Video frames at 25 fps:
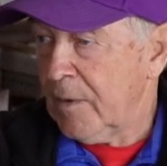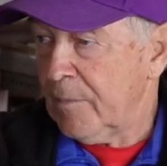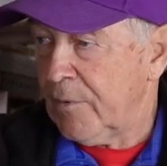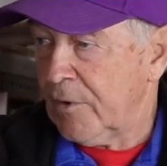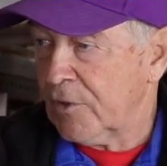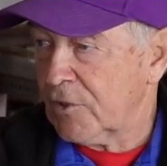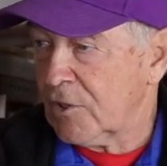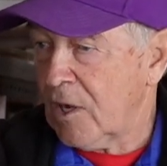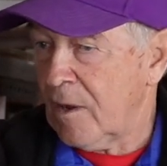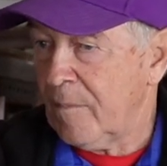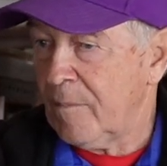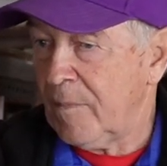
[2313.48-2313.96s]

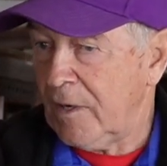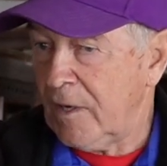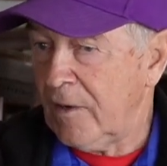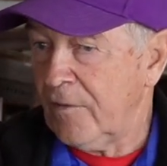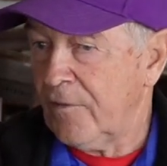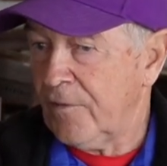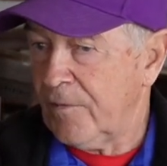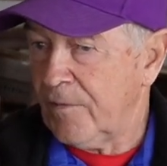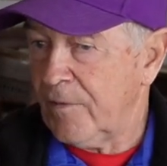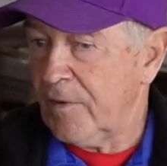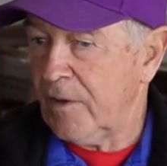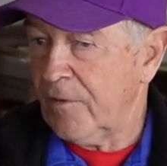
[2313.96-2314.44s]
because I
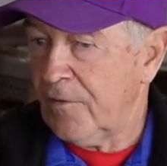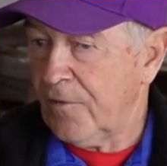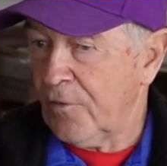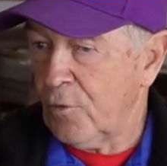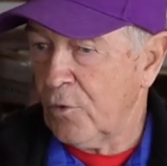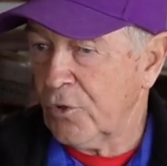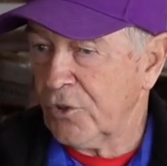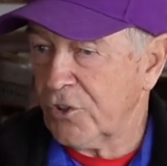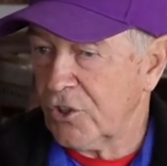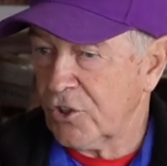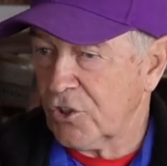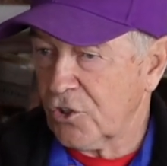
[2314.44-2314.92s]
believe if a
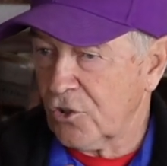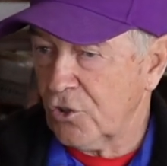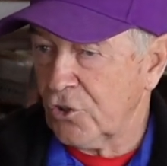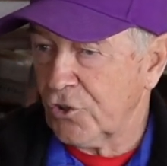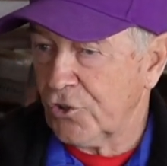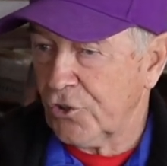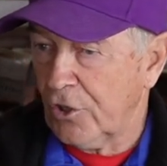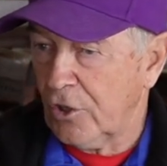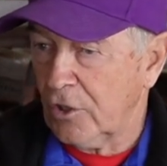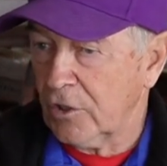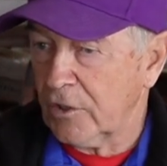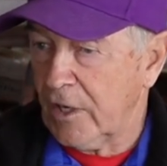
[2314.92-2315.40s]
horse is
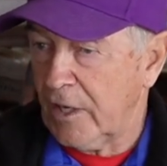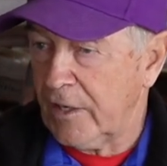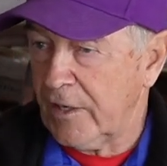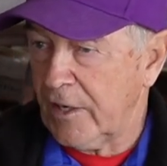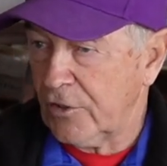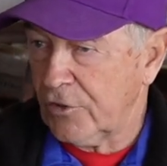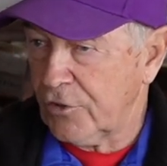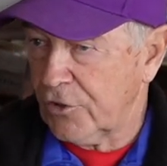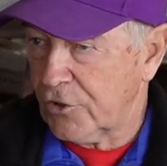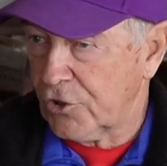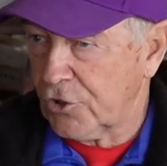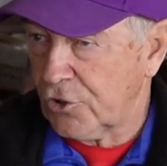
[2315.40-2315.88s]
controlled going down to the